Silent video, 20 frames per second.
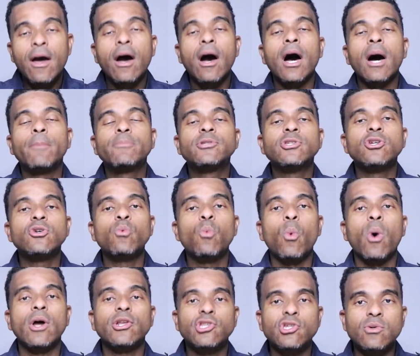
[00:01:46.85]
up to
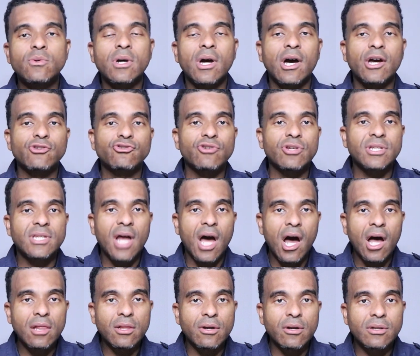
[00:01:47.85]

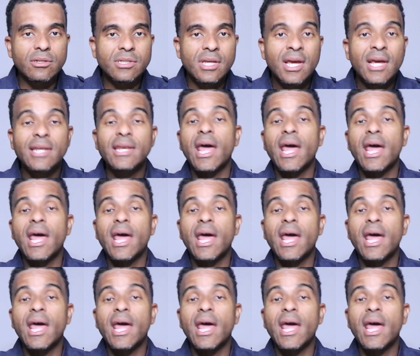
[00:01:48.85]
$200.